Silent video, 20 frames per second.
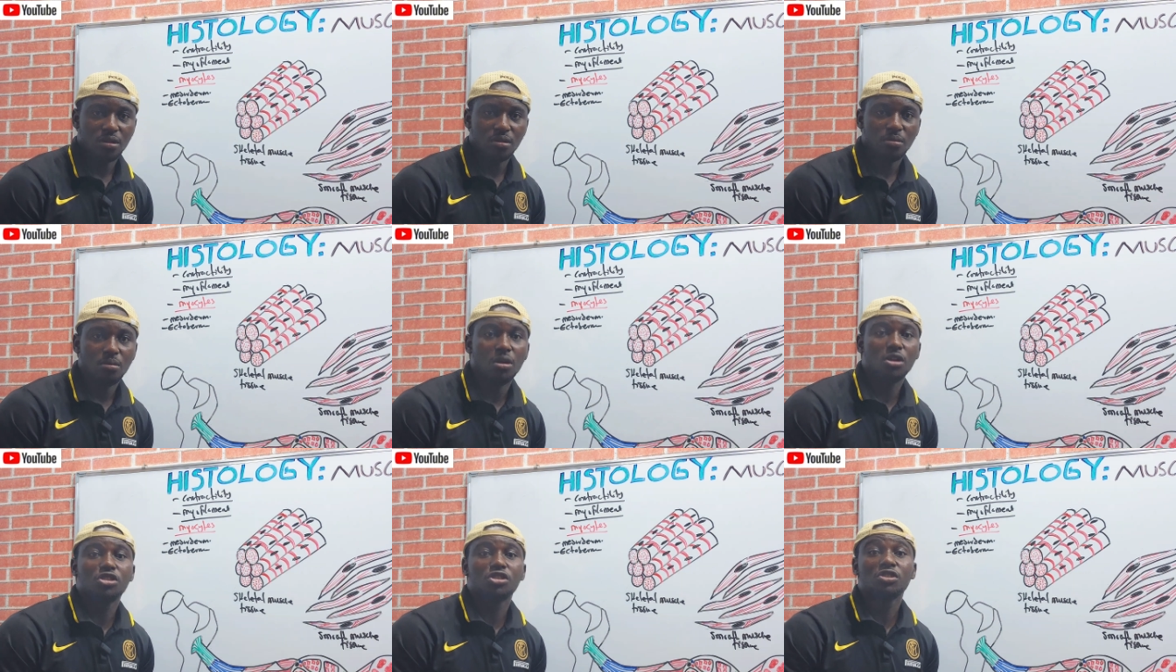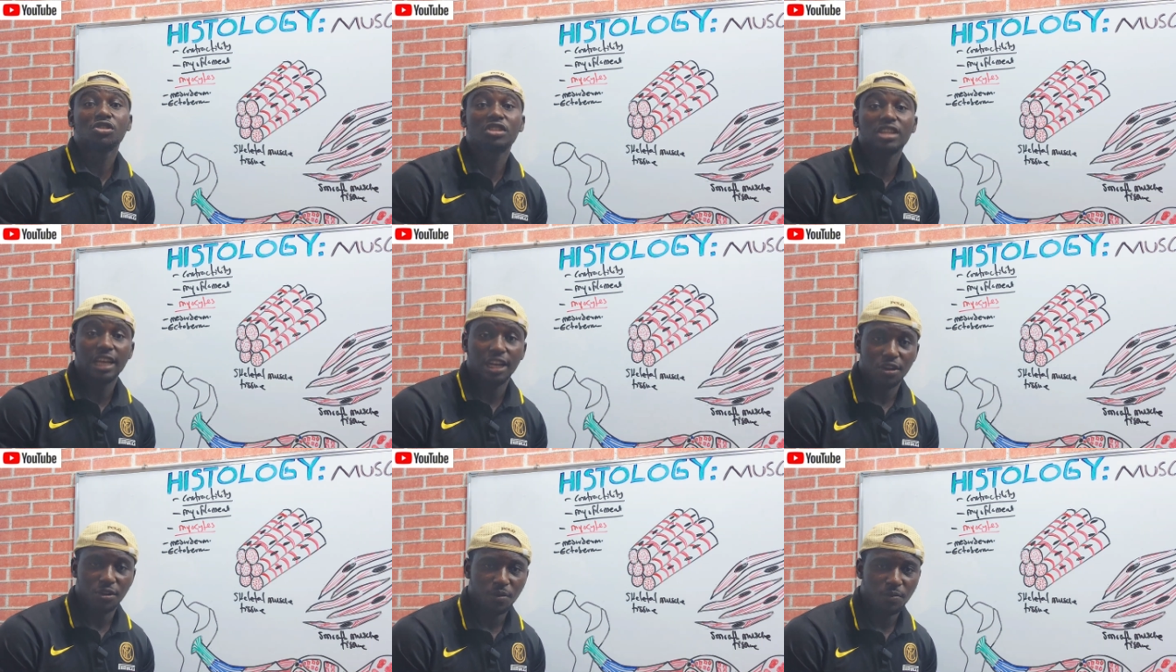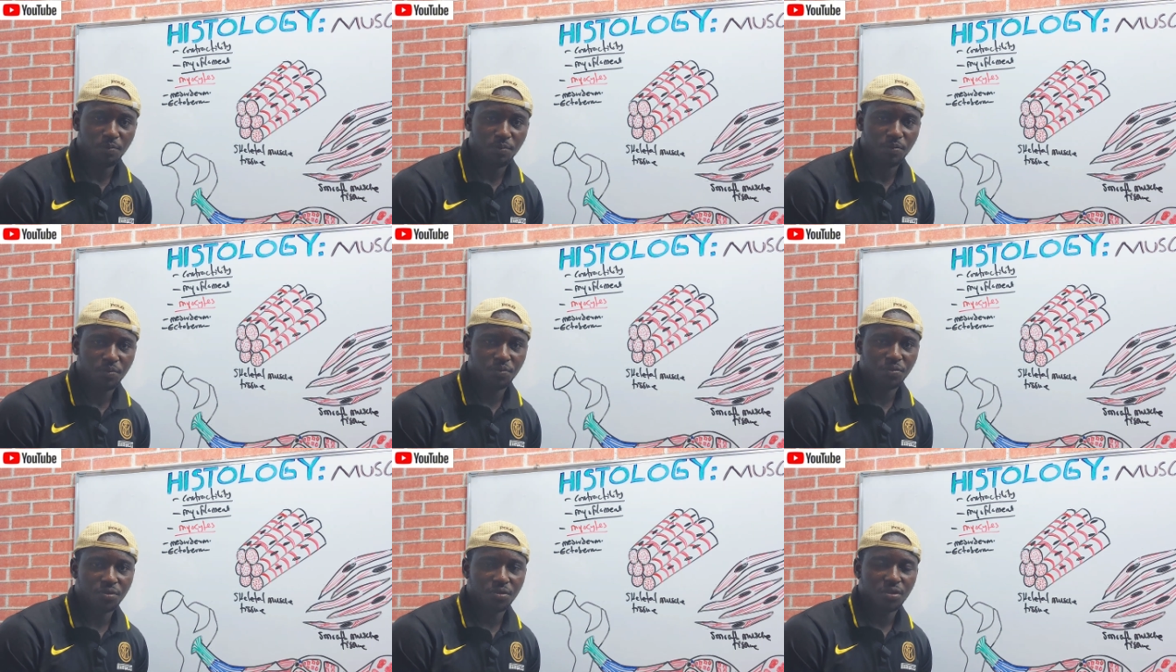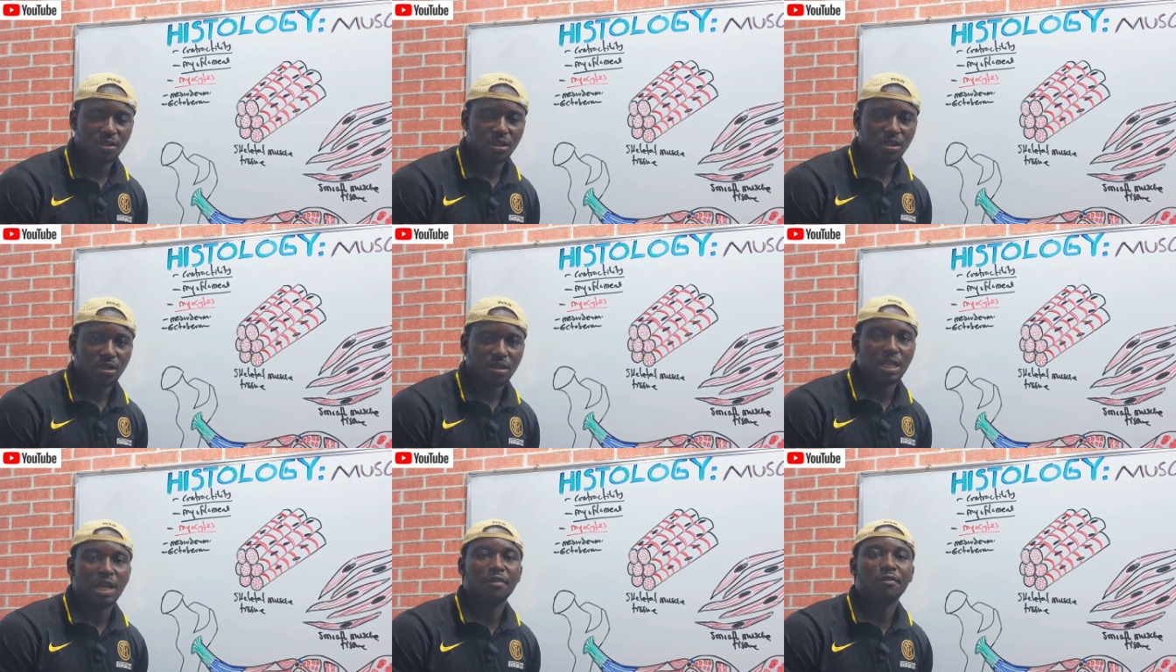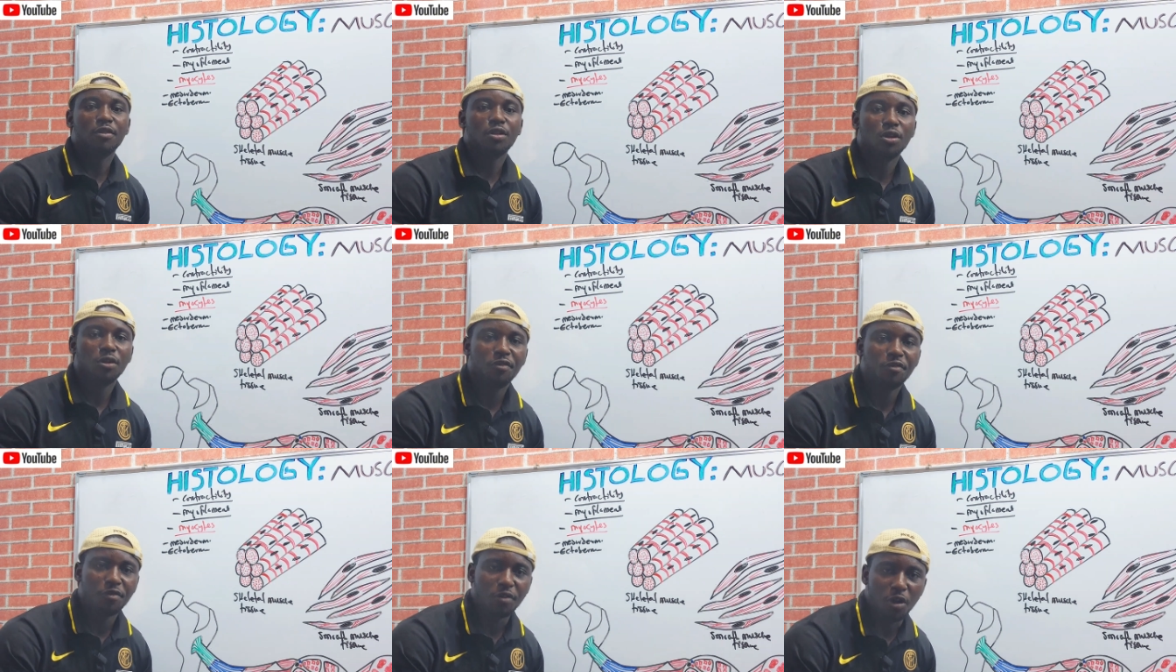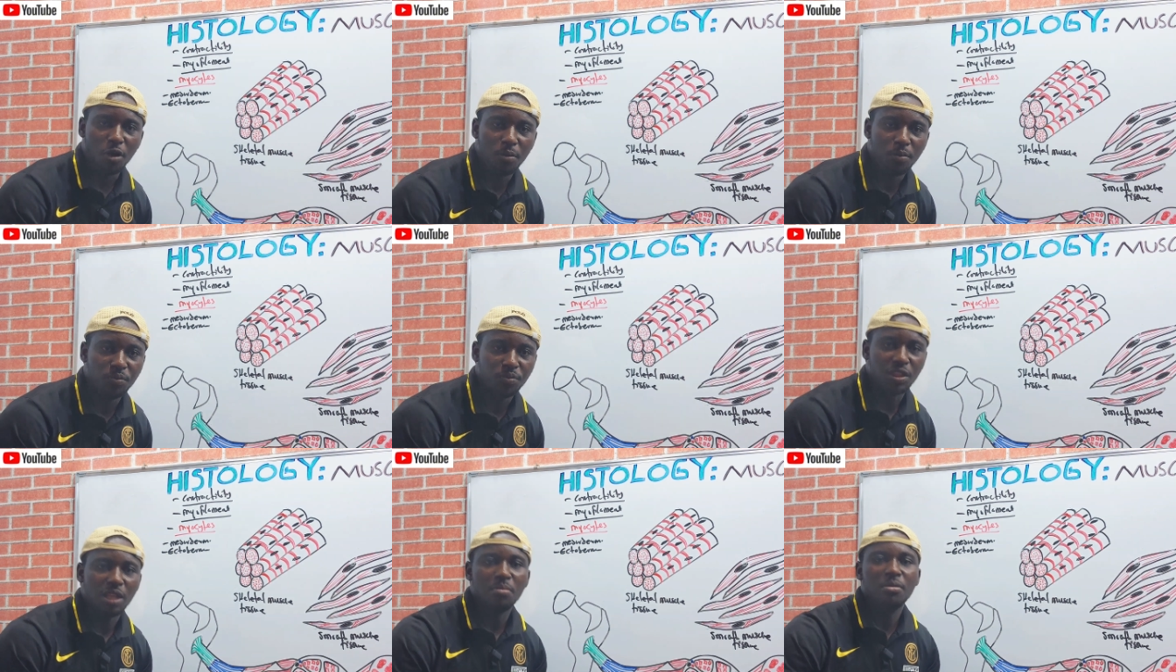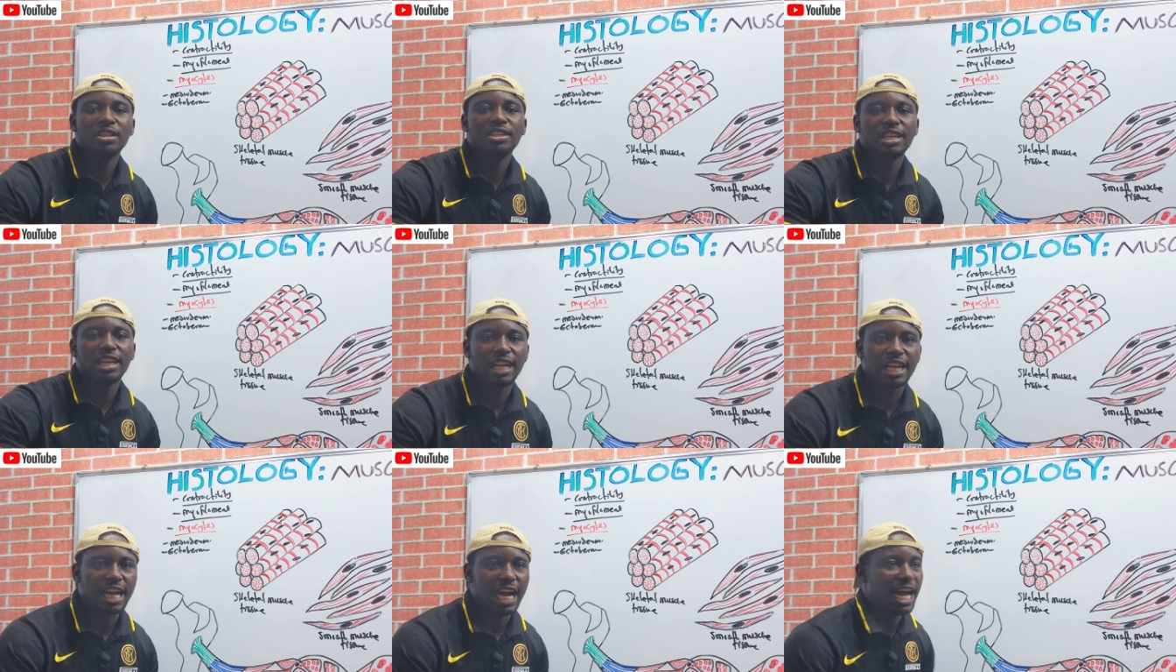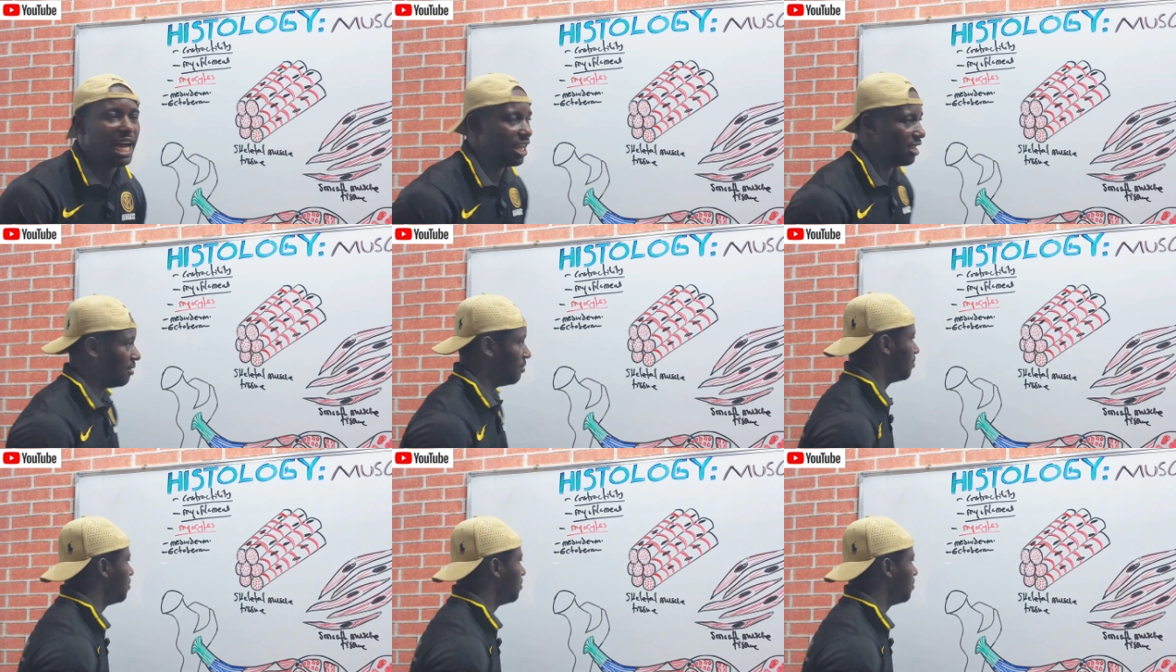muscle cell, develop from the mesenchyme.